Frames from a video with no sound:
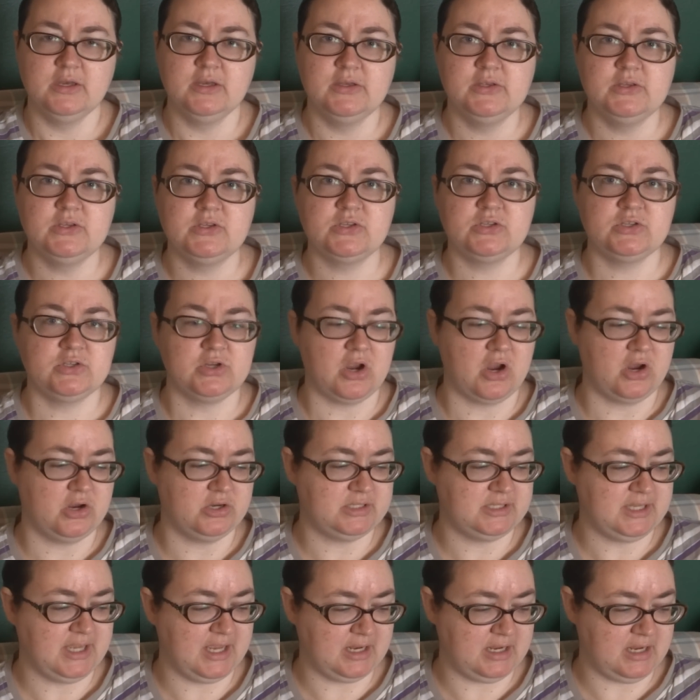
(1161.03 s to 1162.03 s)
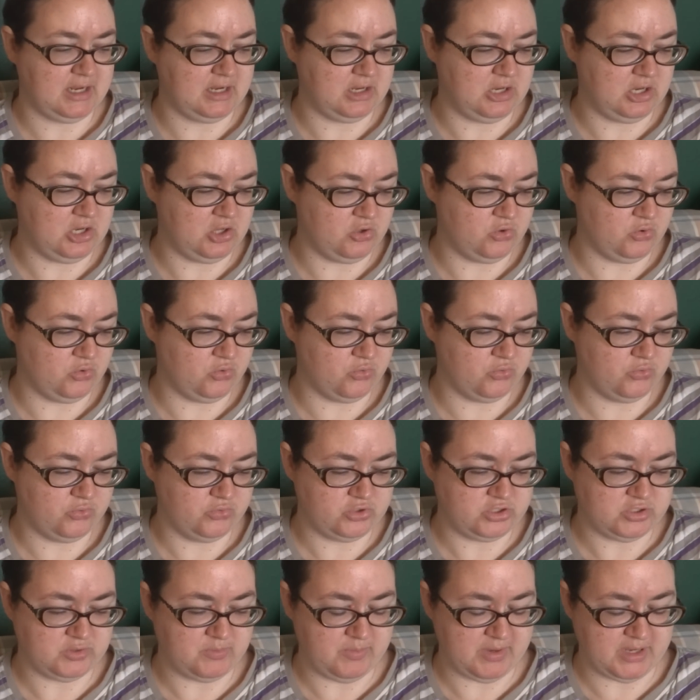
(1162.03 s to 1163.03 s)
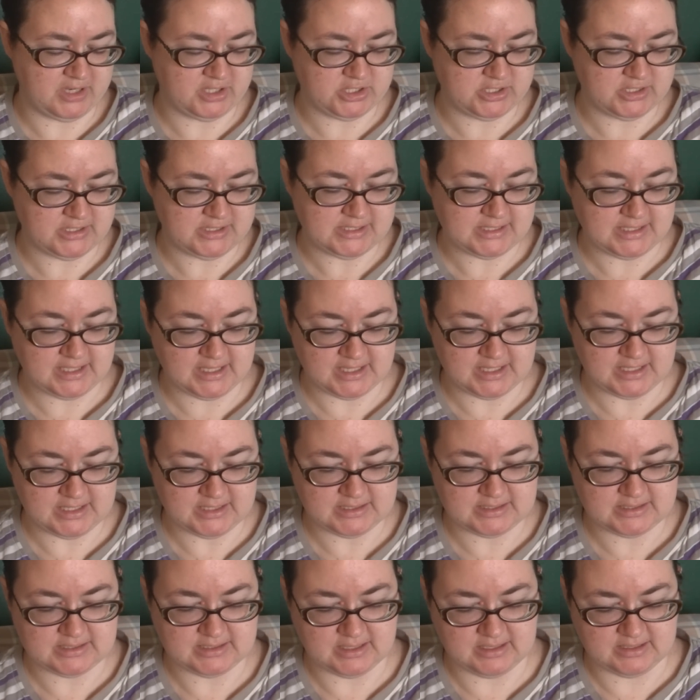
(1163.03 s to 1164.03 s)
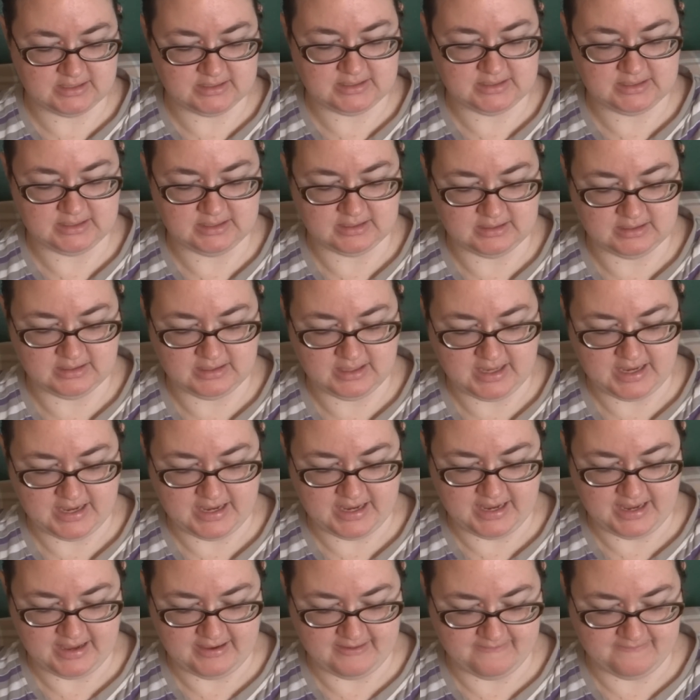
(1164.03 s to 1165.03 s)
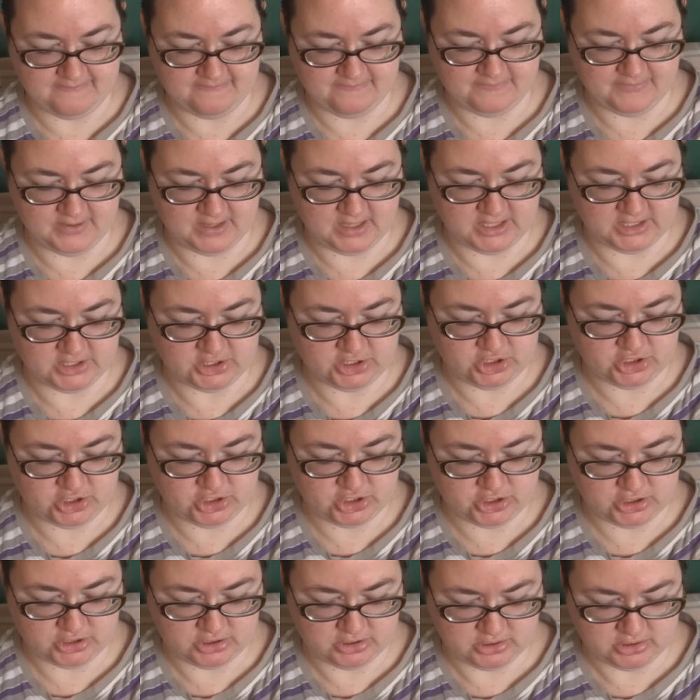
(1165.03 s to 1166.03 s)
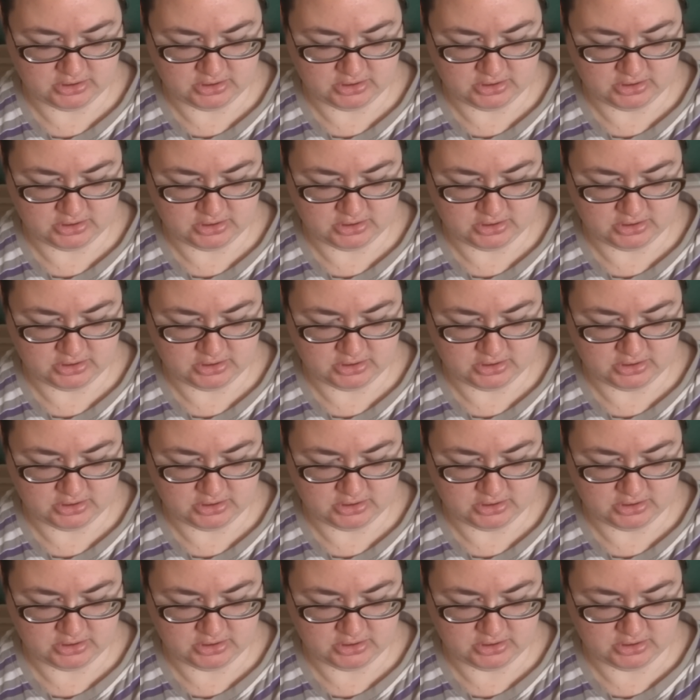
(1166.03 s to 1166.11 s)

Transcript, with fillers: start any new dimensions kits until I have finished